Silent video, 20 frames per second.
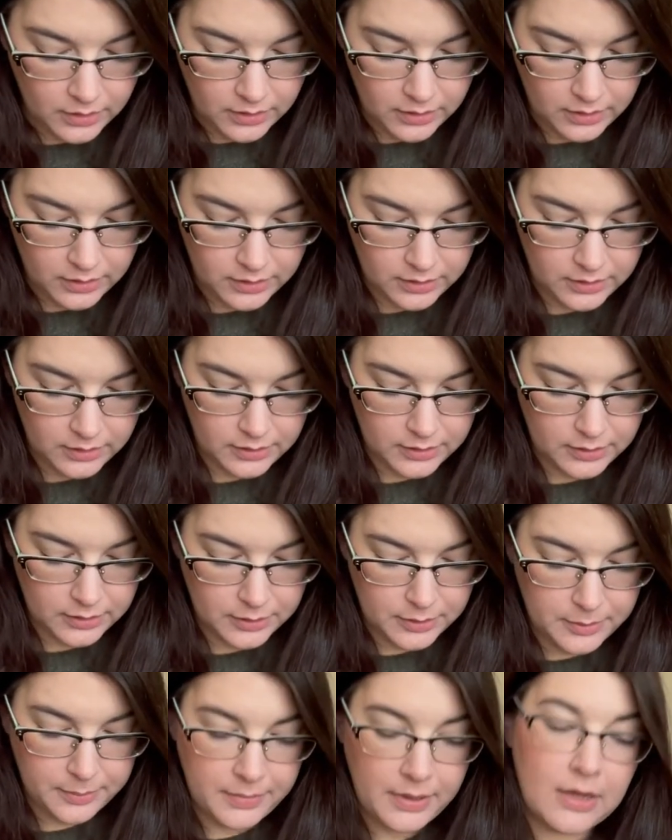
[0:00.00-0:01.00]

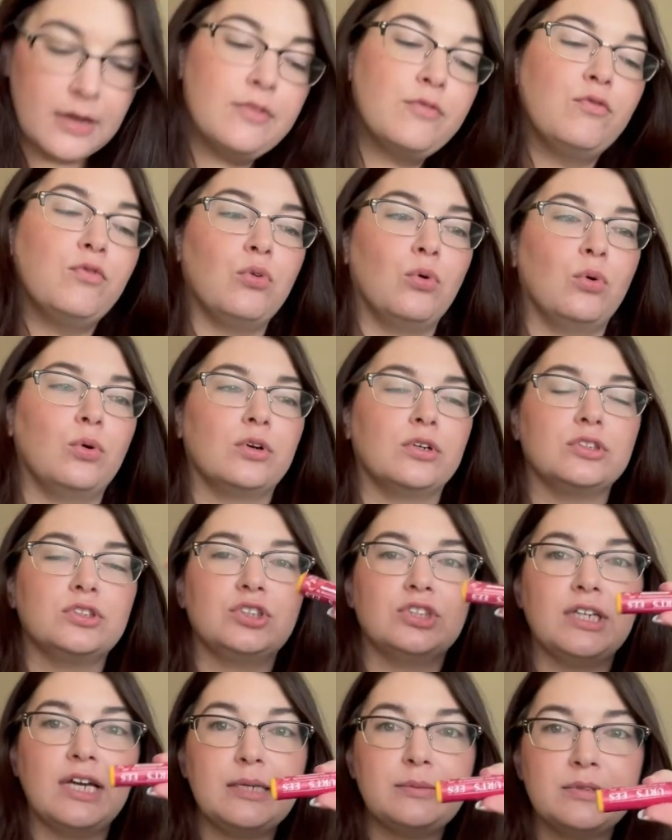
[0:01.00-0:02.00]
Um, for
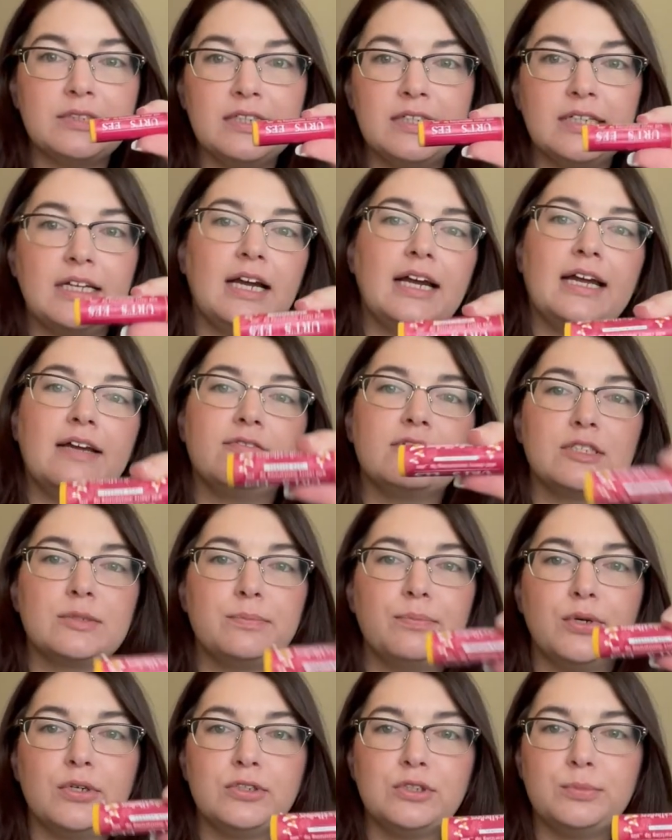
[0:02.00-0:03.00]
chapstick, I have this
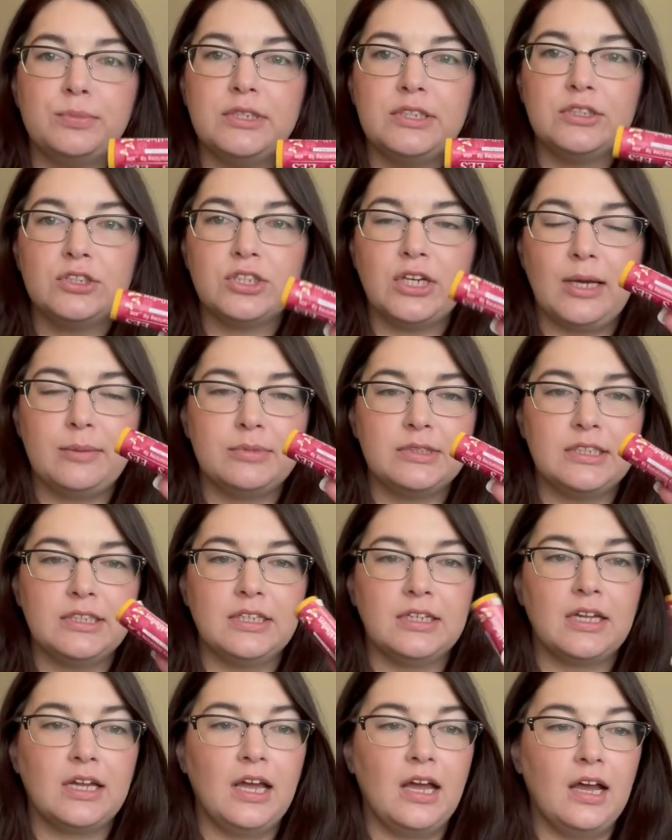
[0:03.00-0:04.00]
Burt's Bees
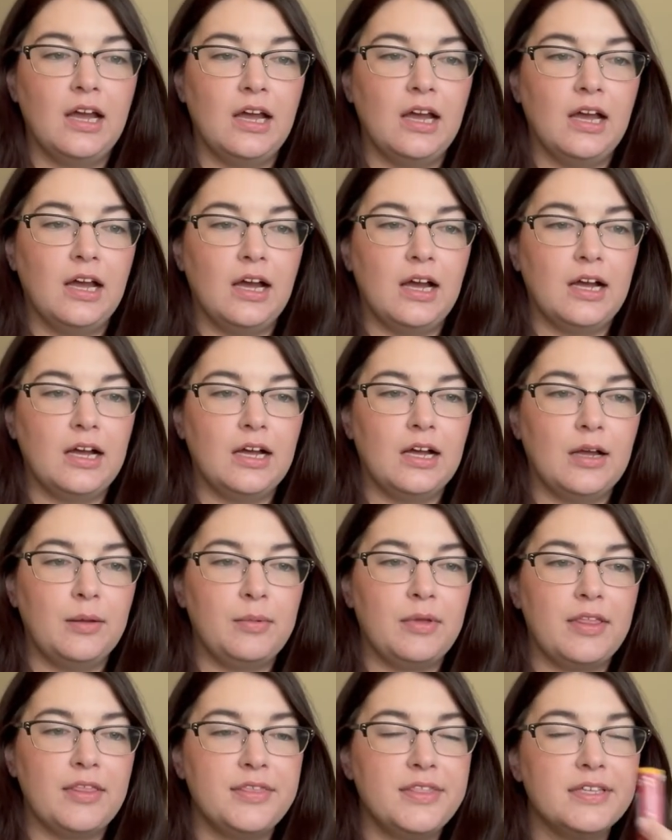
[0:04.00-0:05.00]
chapstick.
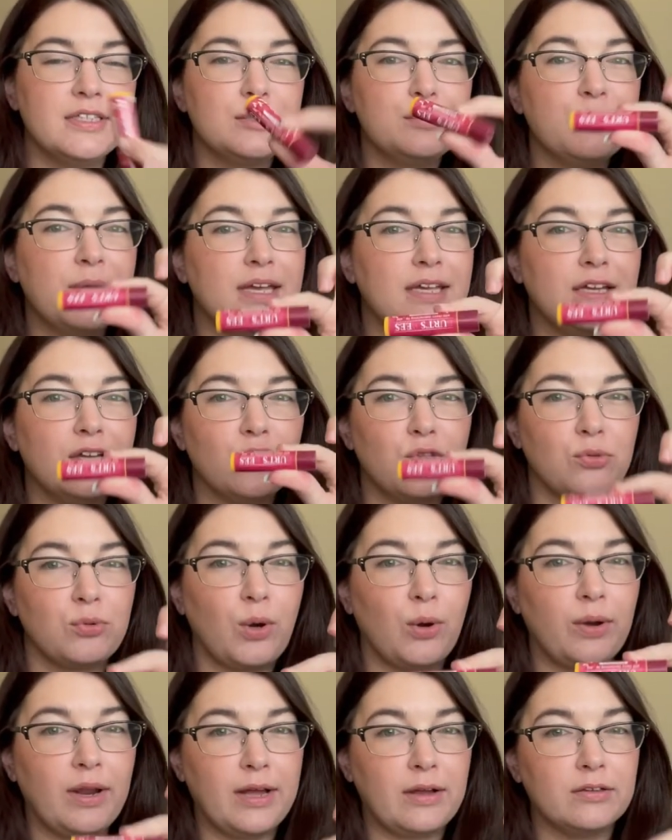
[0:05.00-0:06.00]
Um, this may get
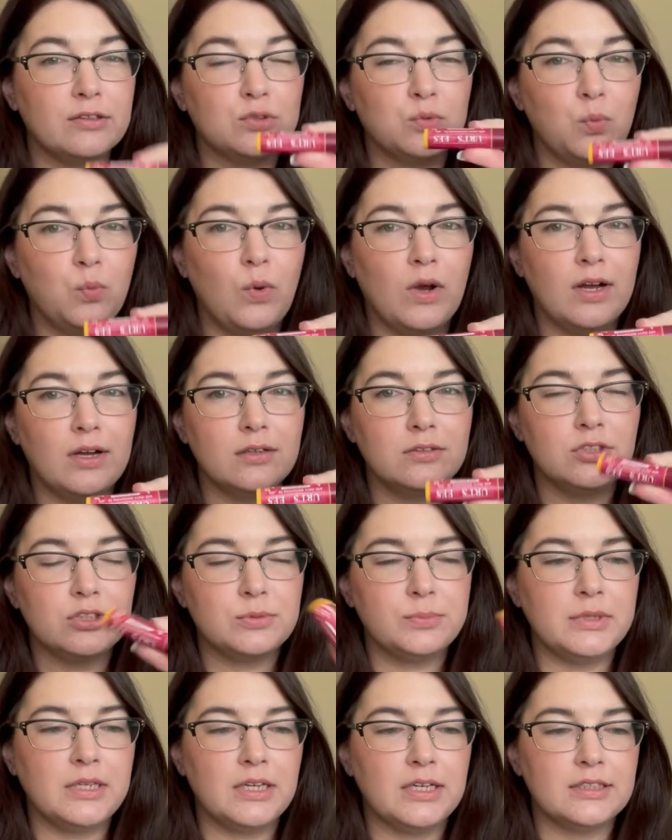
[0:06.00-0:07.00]
thrown out as well just
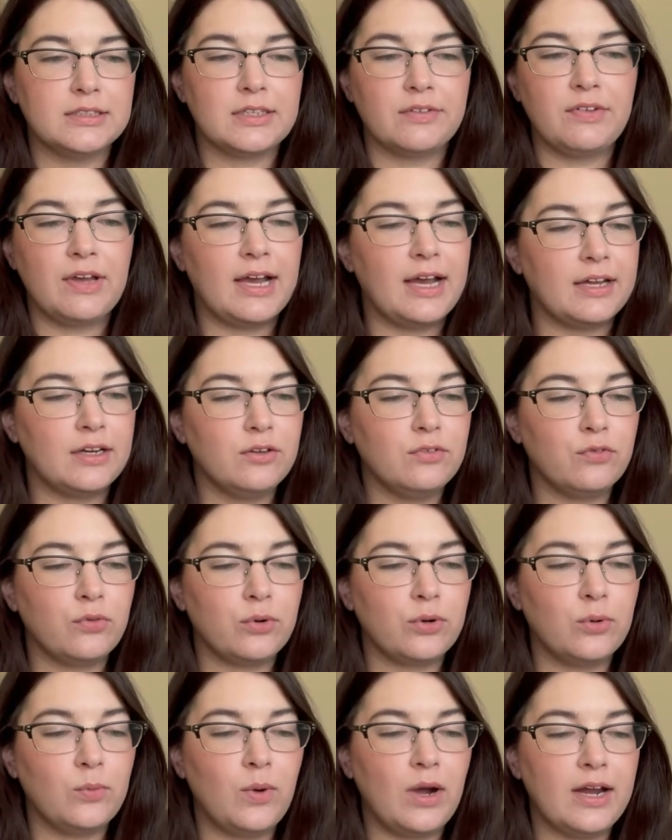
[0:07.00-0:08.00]
because I've had it
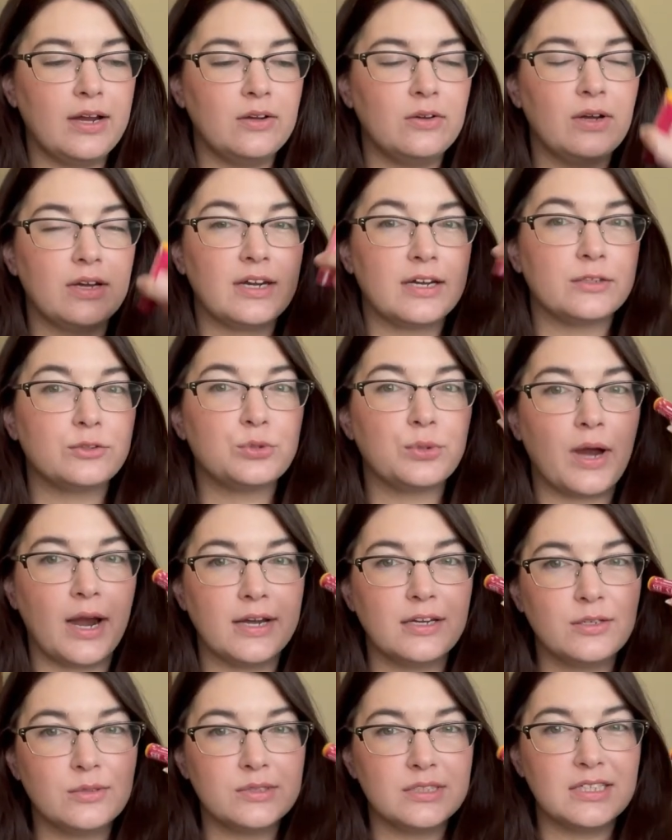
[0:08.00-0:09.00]
for a while and I
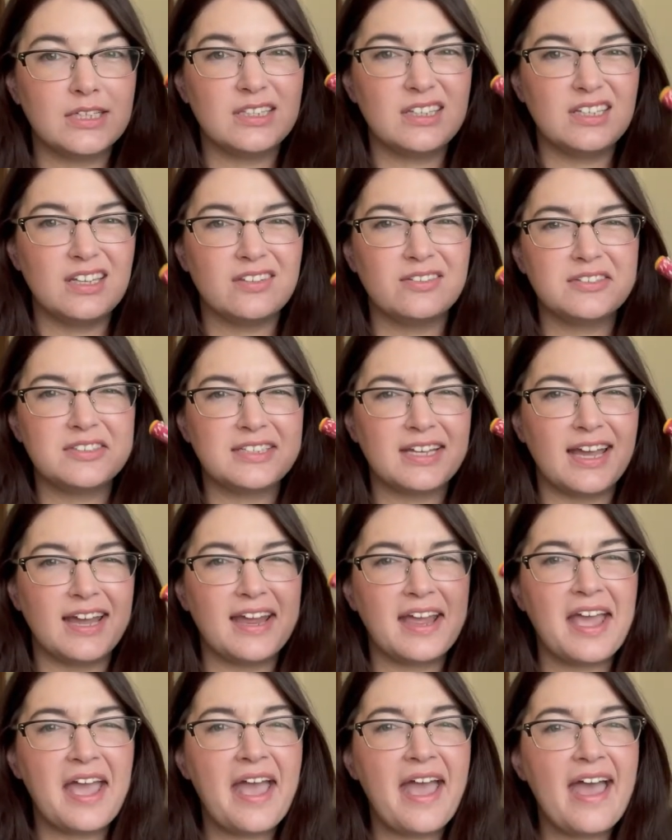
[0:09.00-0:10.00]
tried using it the other
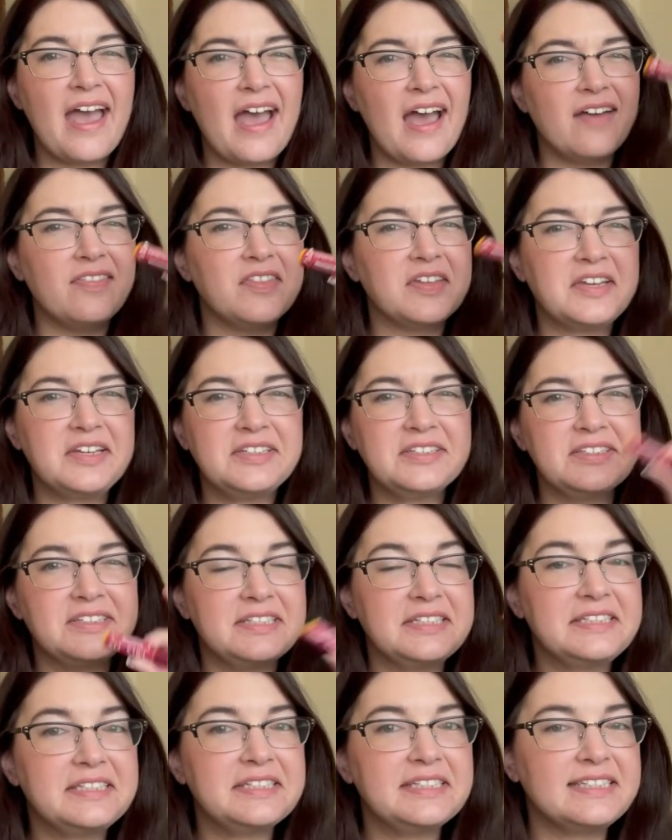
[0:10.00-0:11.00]
day and the
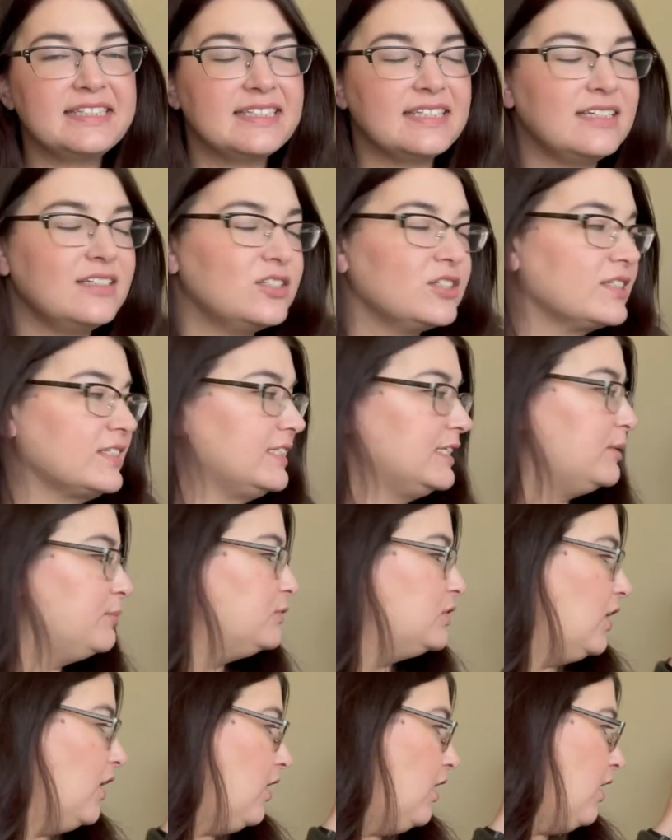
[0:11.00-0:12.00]
consistency just
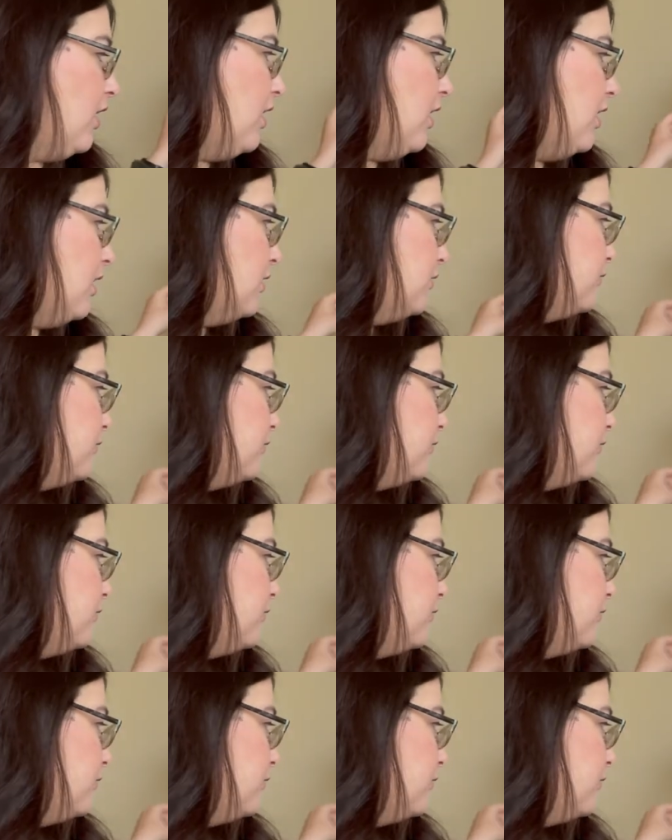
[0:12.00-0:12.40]
seemed off.